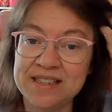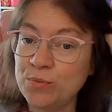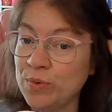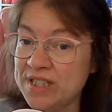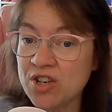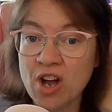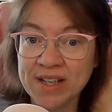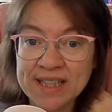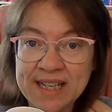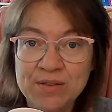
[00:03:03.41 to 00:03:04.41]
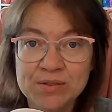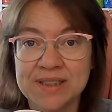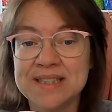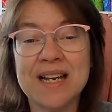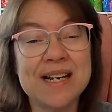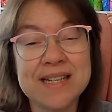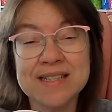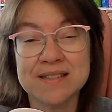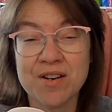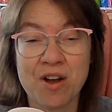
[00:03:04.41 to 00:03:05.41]
we talk it out because I need
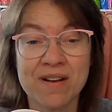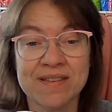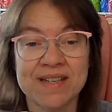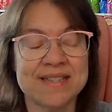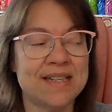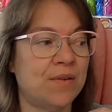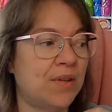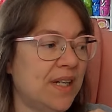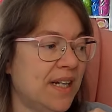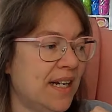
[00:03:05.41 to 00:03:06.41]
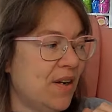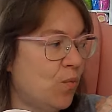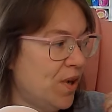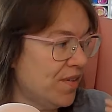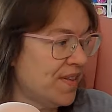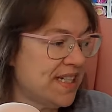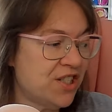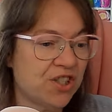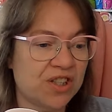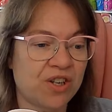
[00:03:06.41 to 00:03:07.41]
to talk things out where things
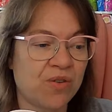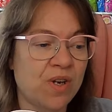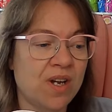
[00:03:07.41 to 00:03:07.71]
should go.